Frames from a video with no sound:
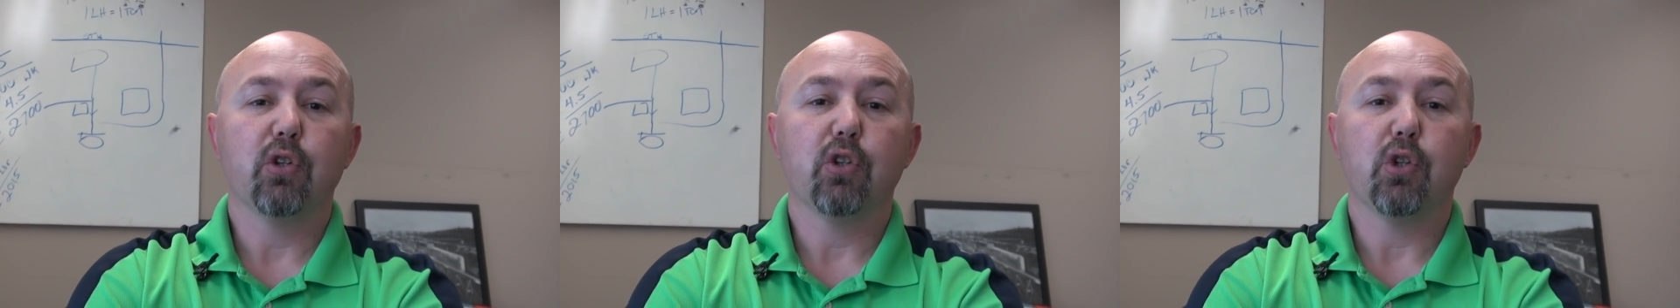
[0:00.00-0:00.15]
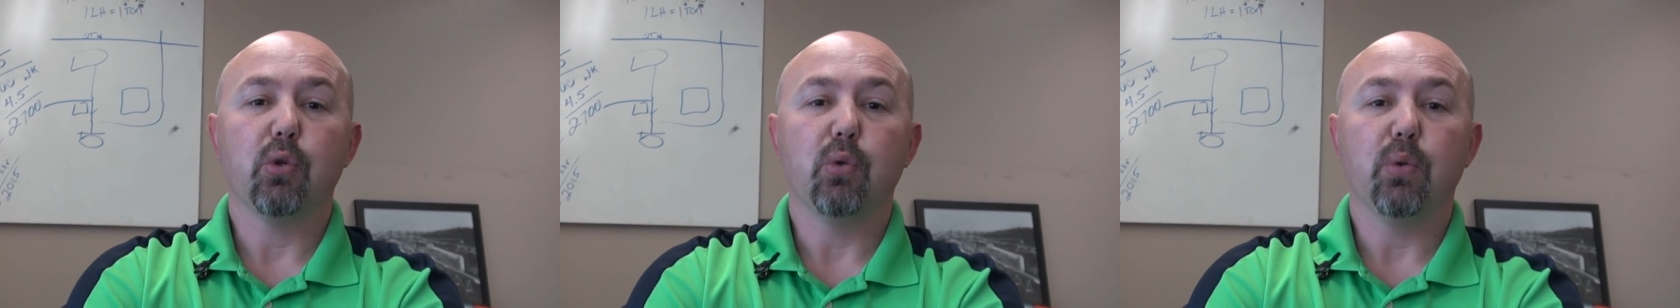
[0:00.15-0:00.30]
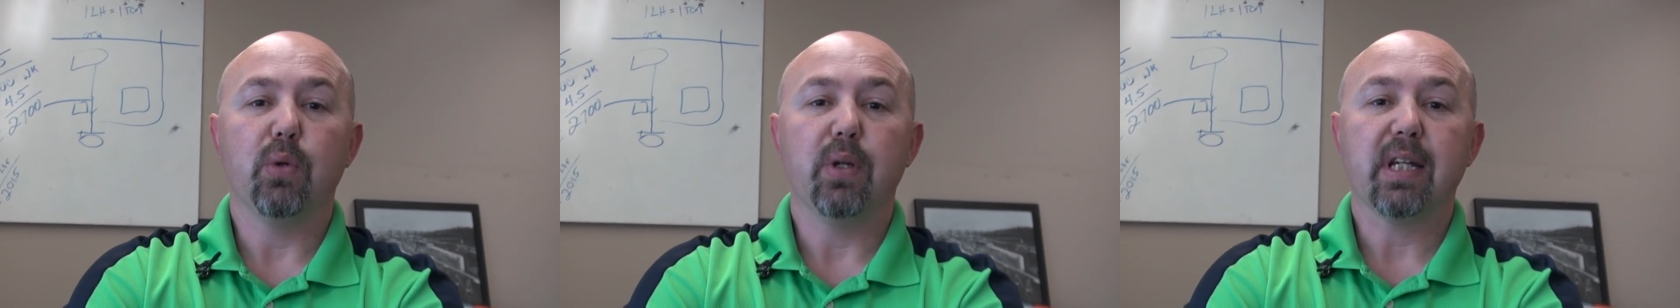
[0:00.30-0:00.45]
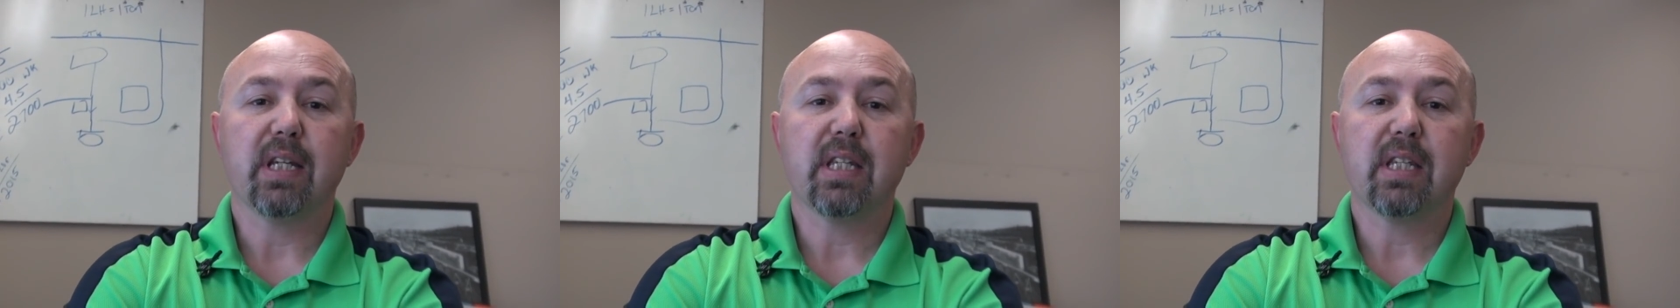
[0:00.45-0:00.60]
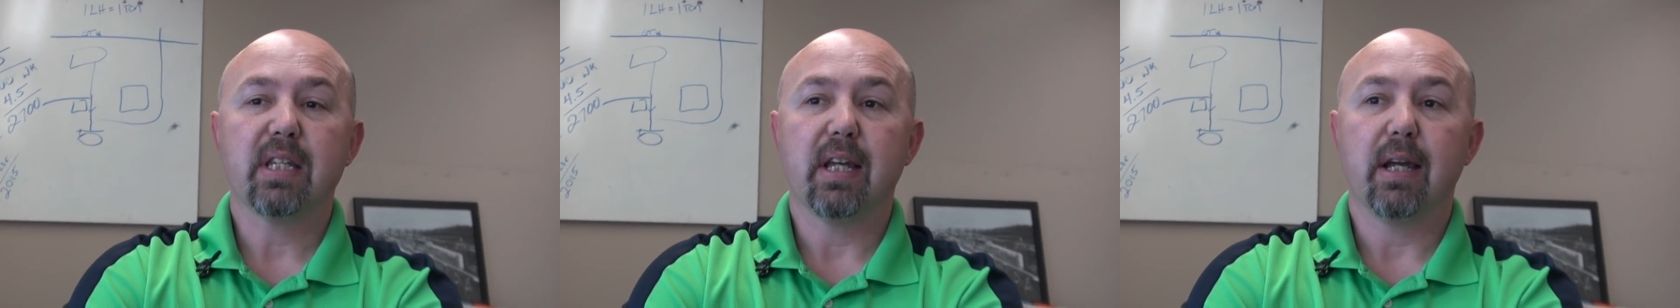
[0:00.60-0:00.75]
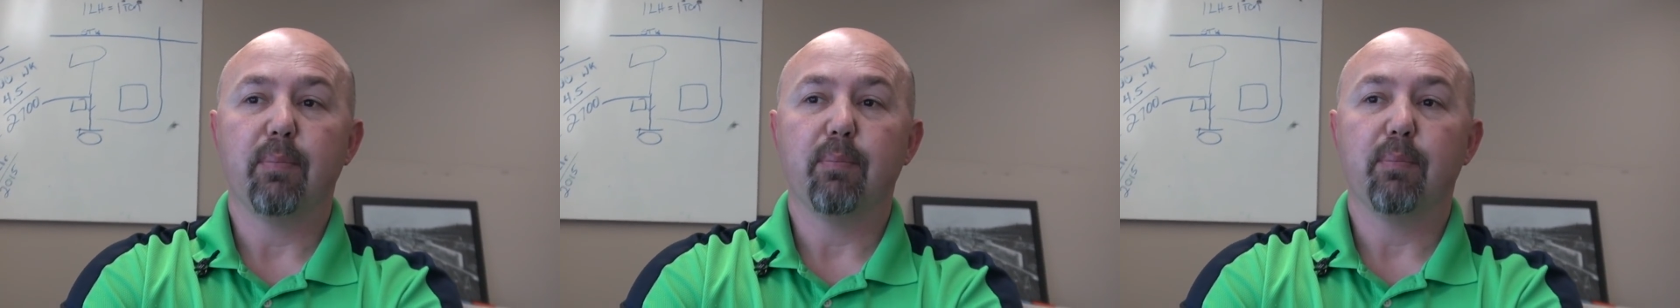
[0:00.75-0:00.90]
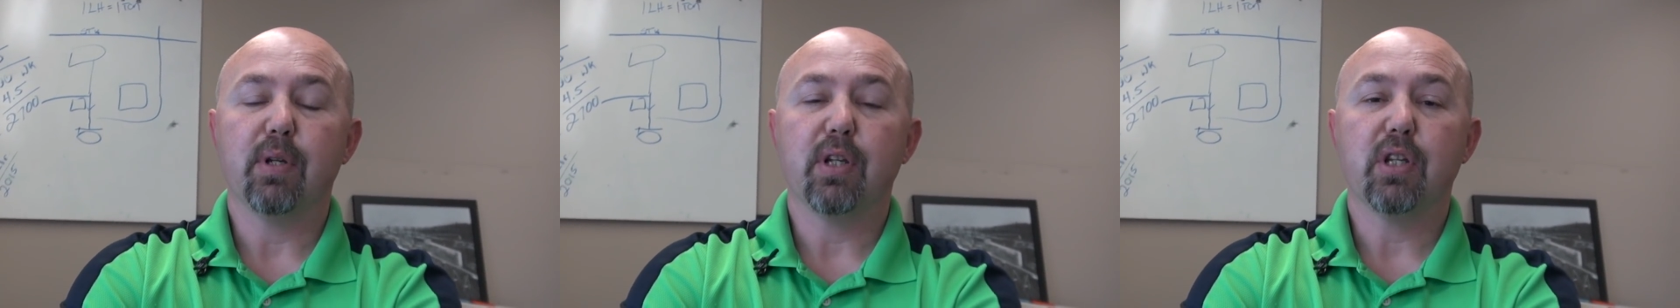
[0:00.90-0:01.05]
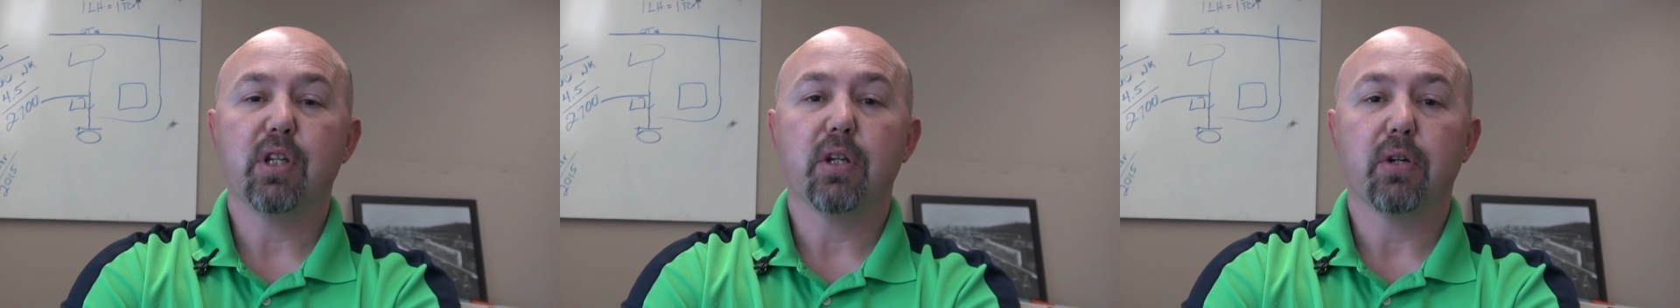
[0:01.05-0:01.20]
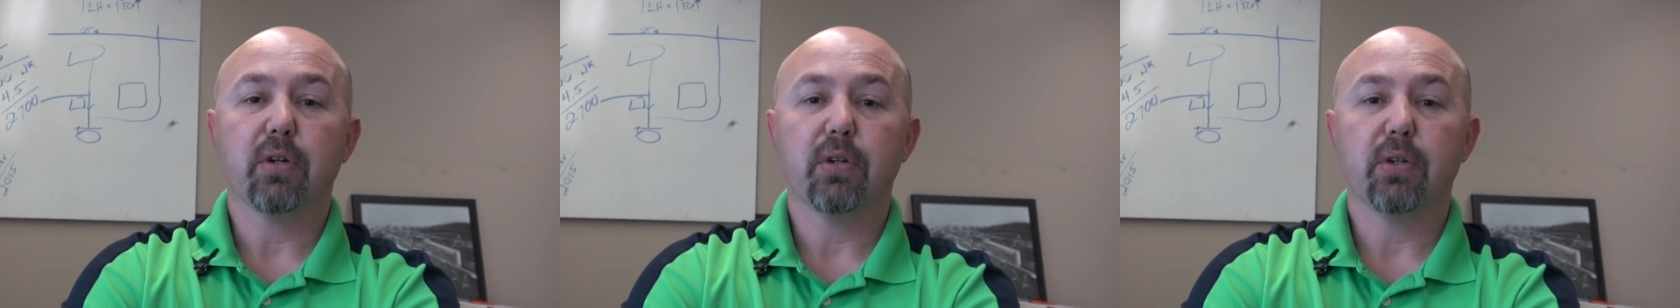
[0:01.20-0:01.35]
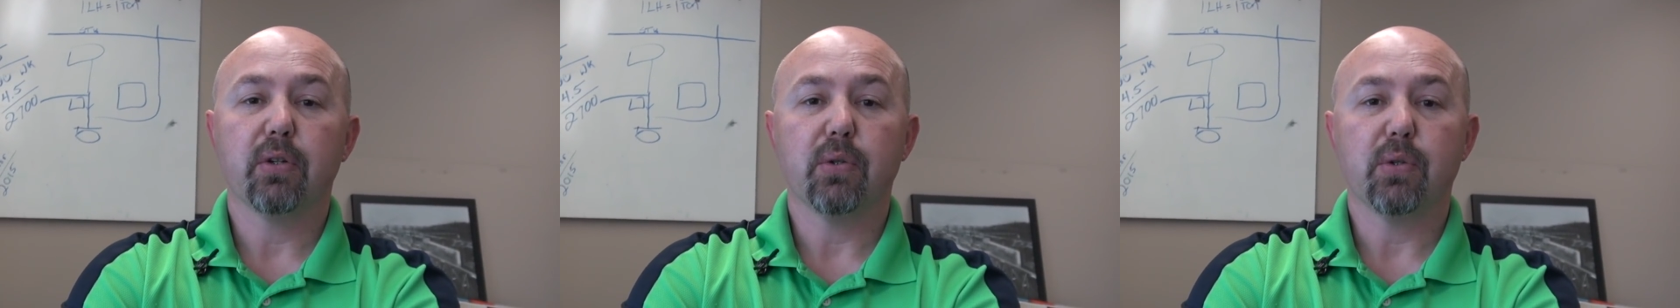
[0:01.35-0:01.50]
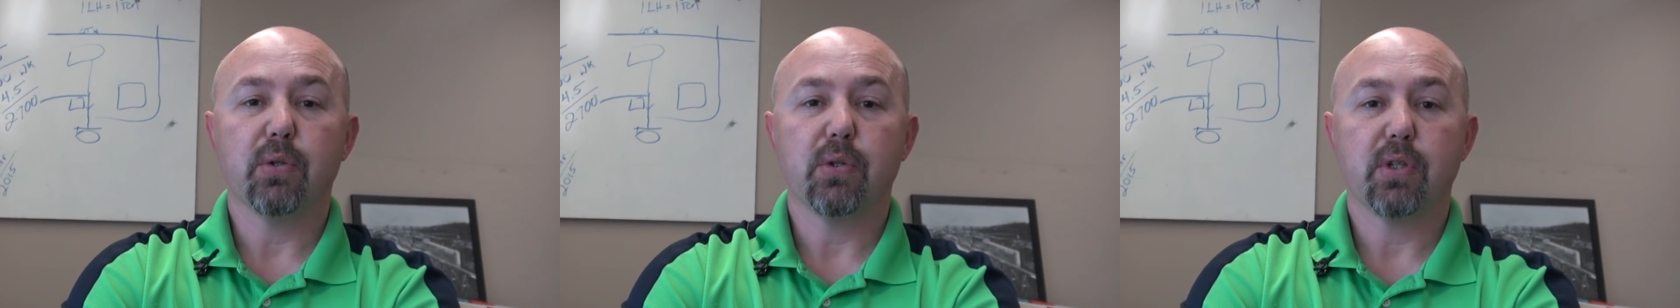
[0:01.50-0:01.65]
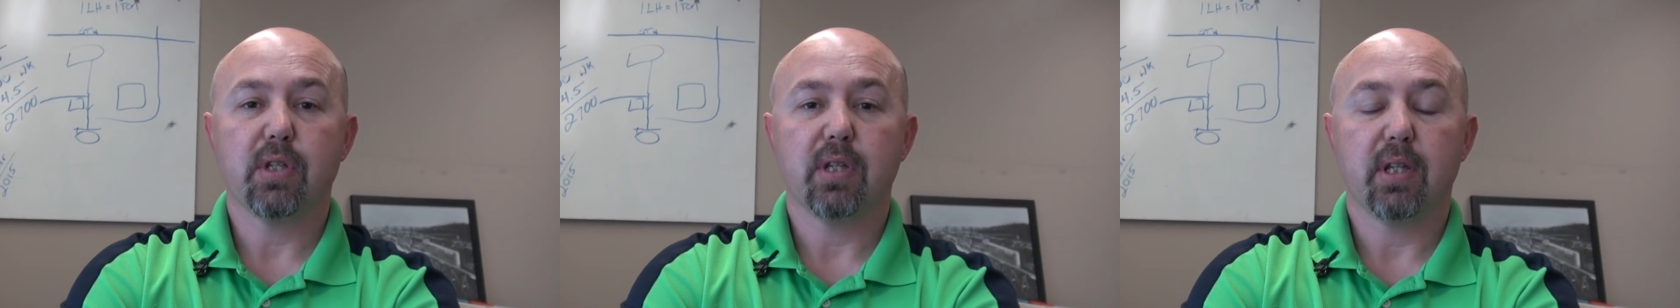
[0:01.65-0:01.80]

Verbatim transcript: to accept materials